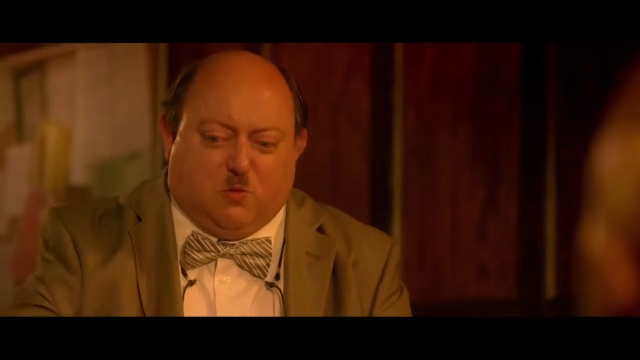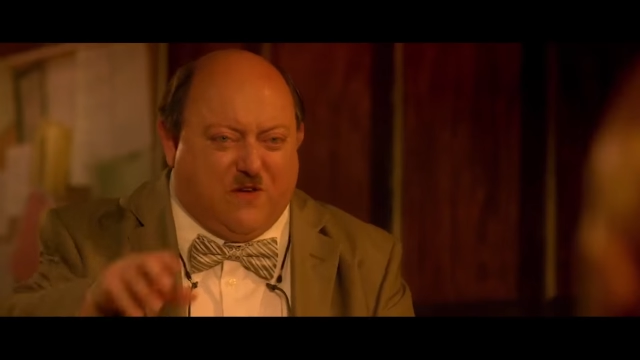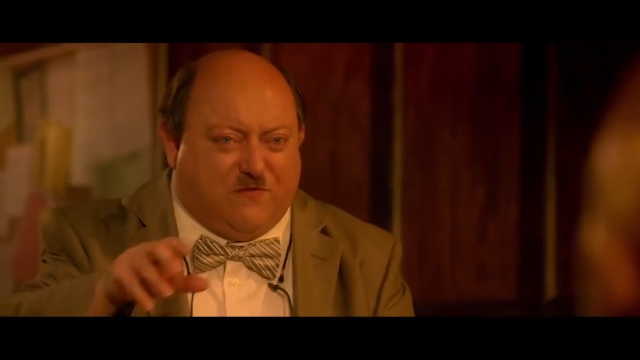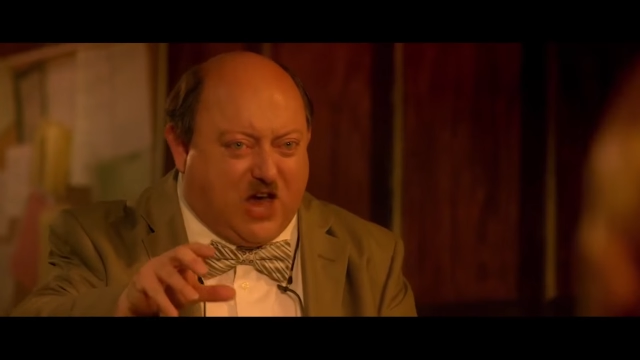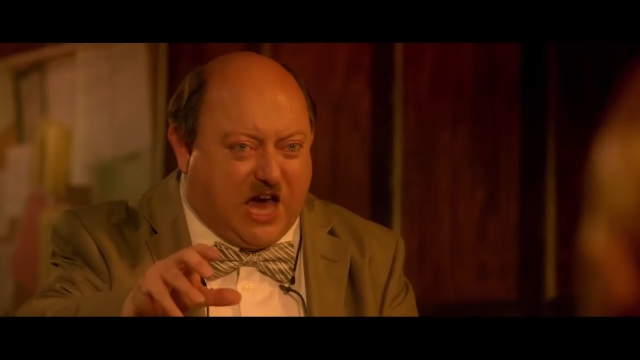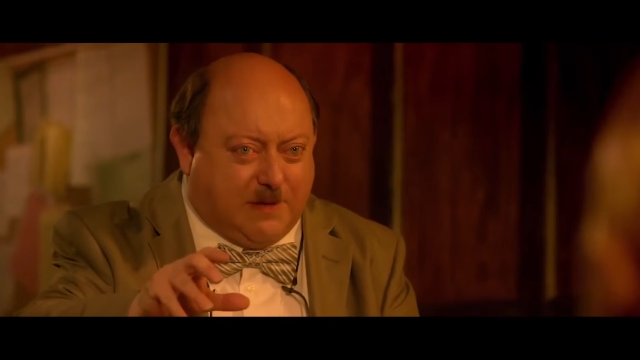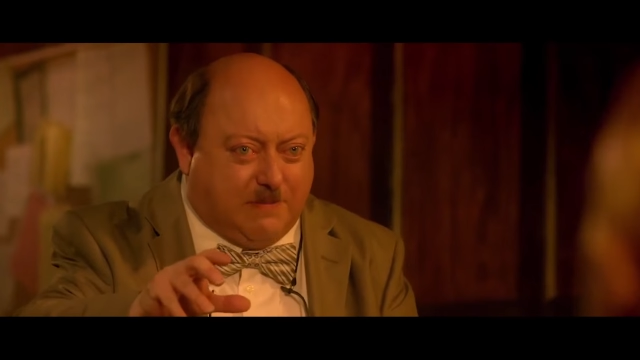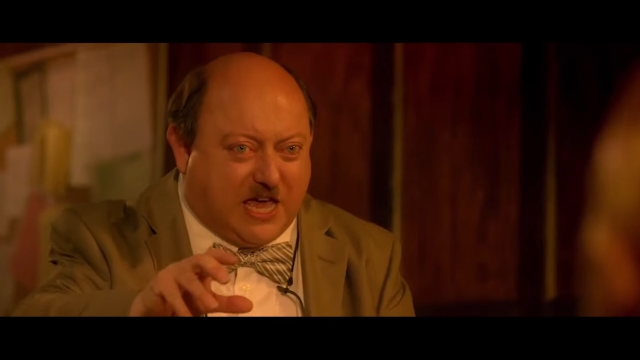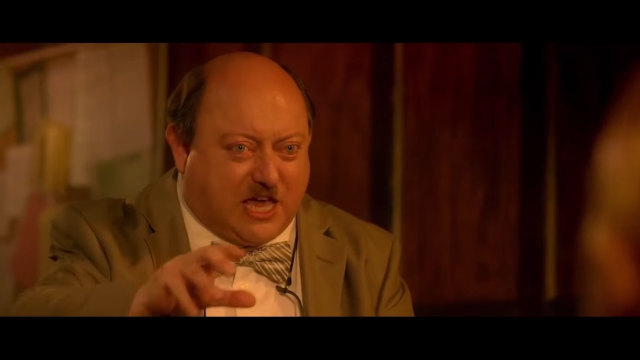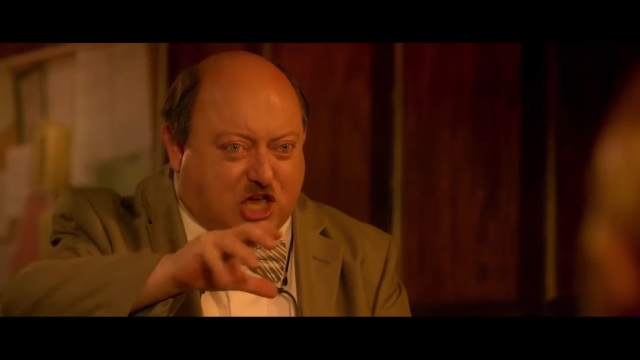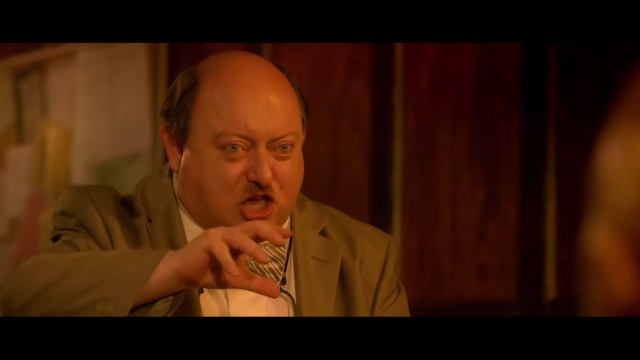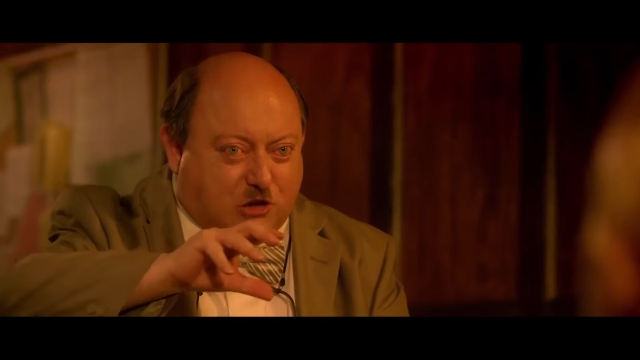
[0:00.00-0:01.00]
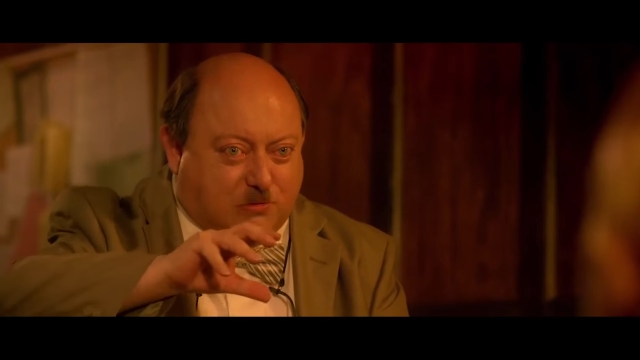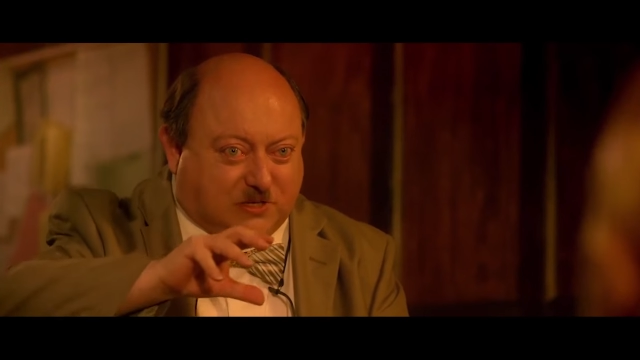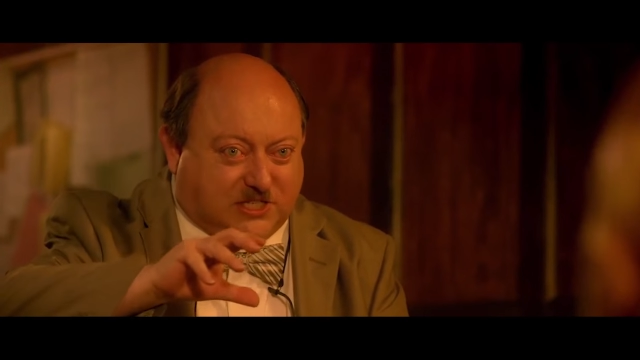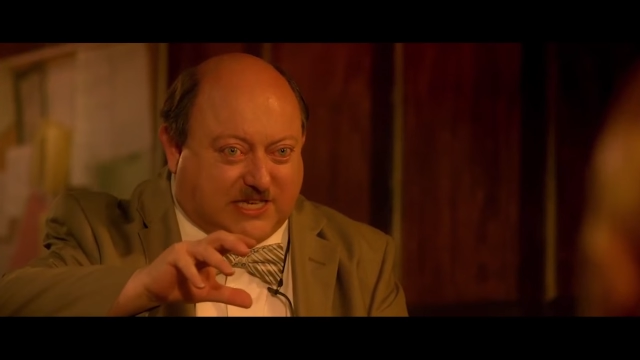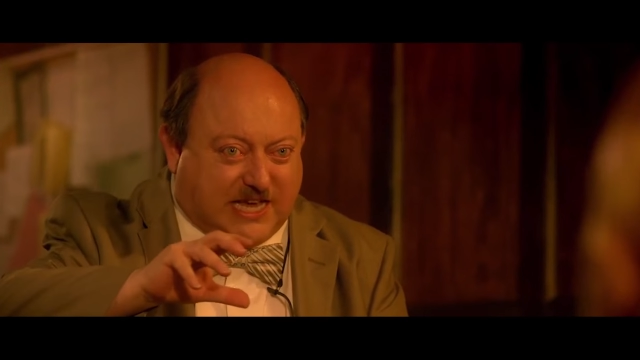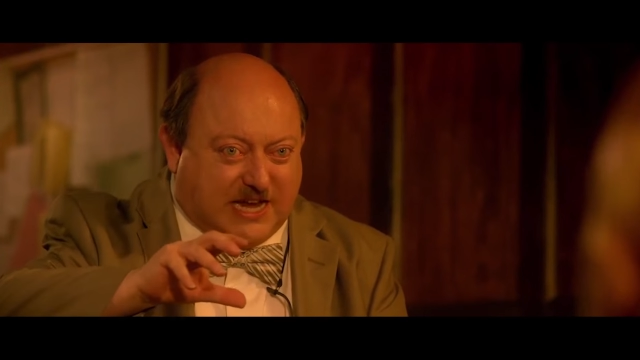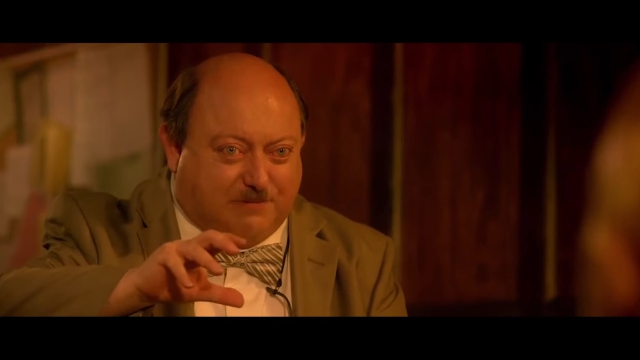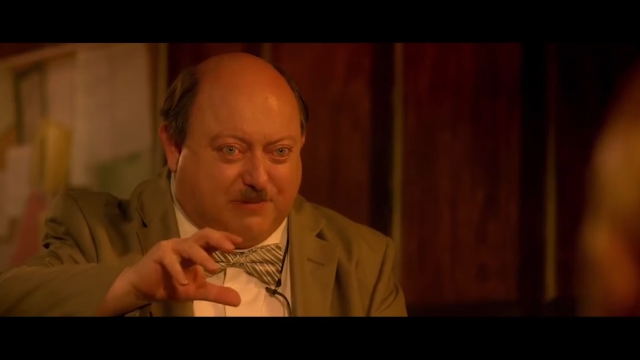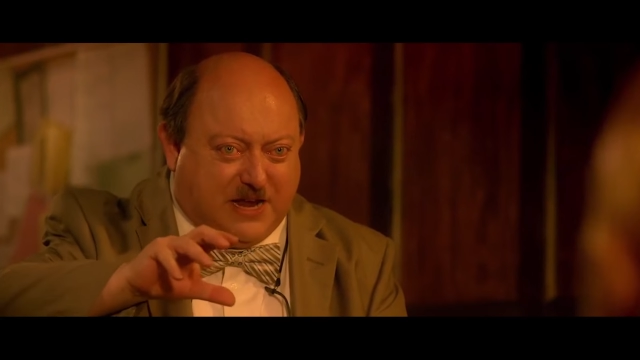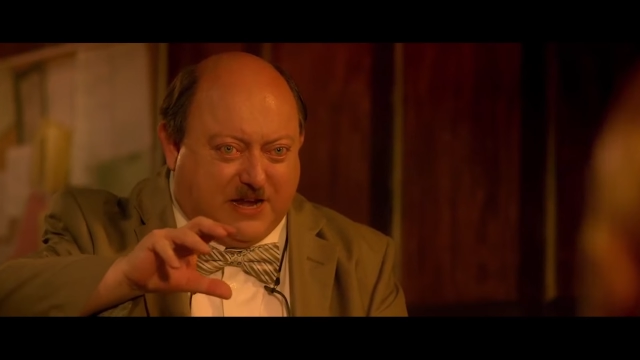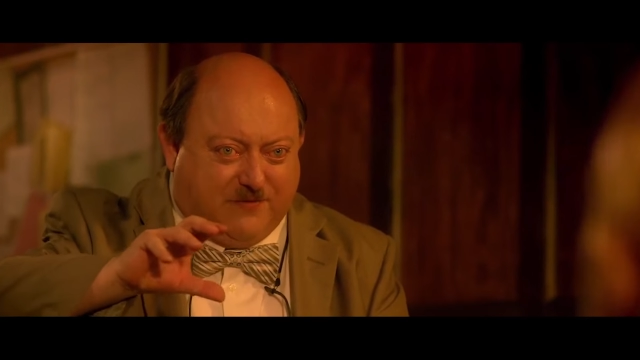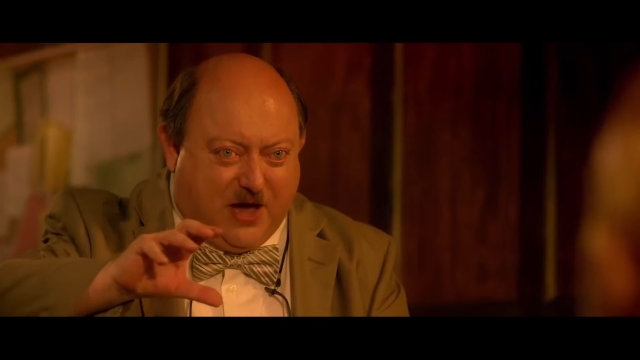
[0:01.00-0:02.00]
We've got to make a human
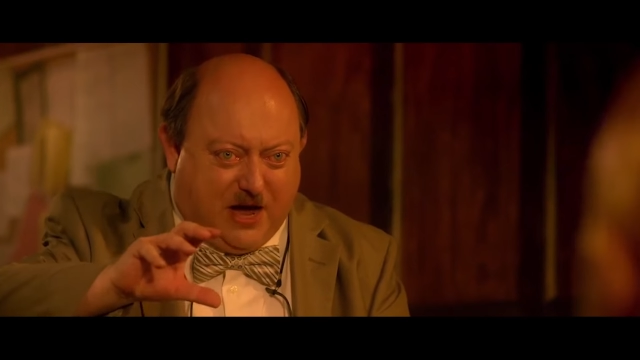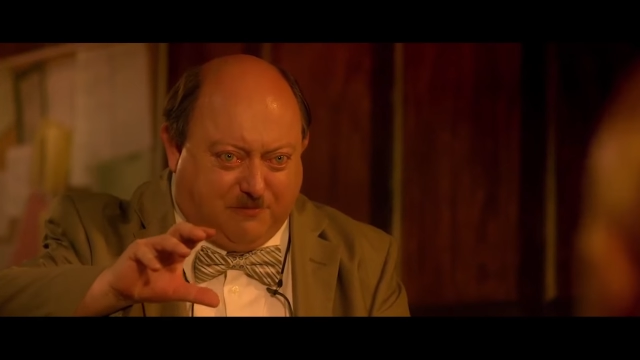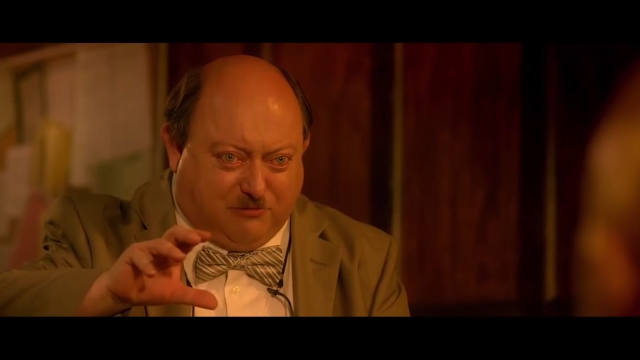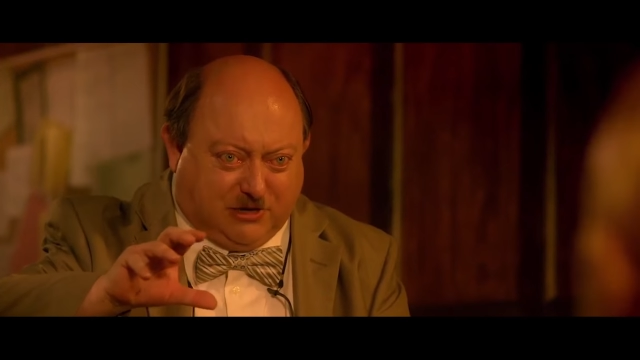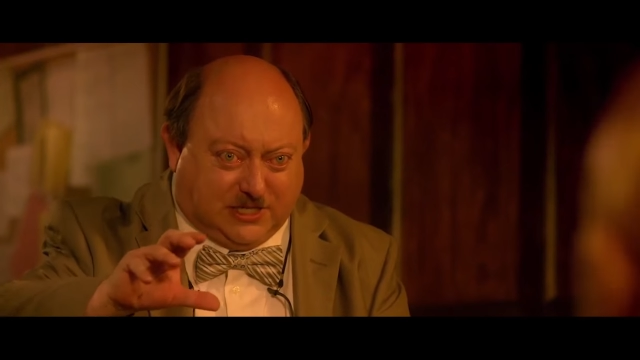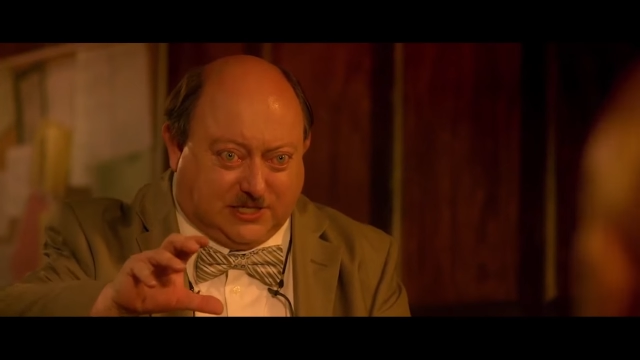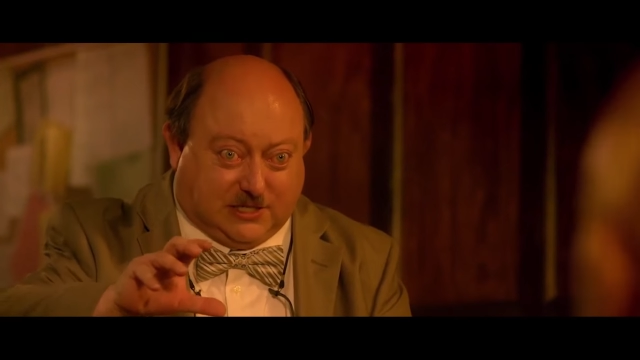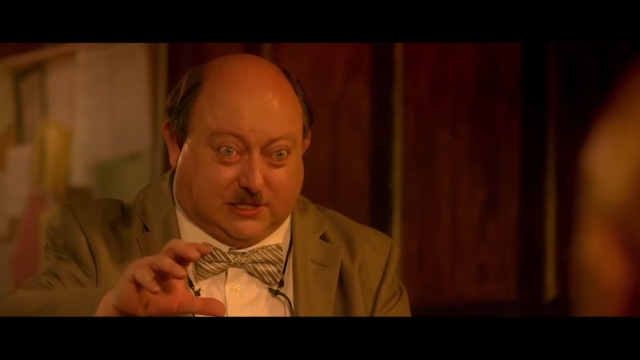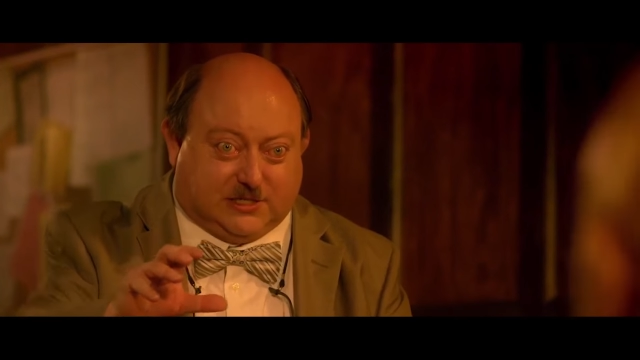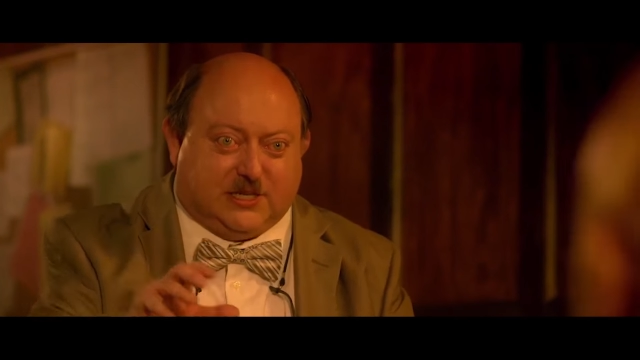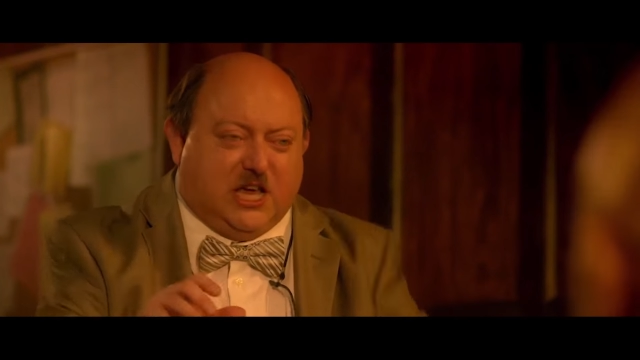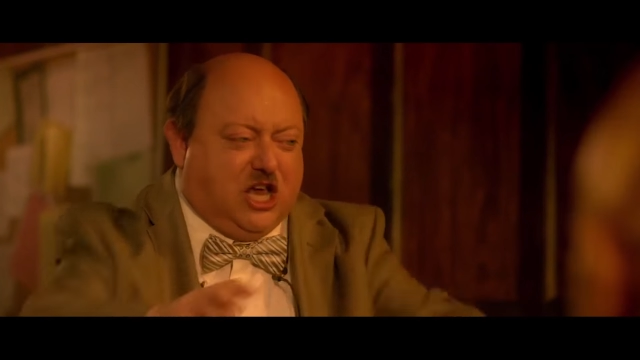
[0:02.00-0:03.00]
centipede of our prisoners,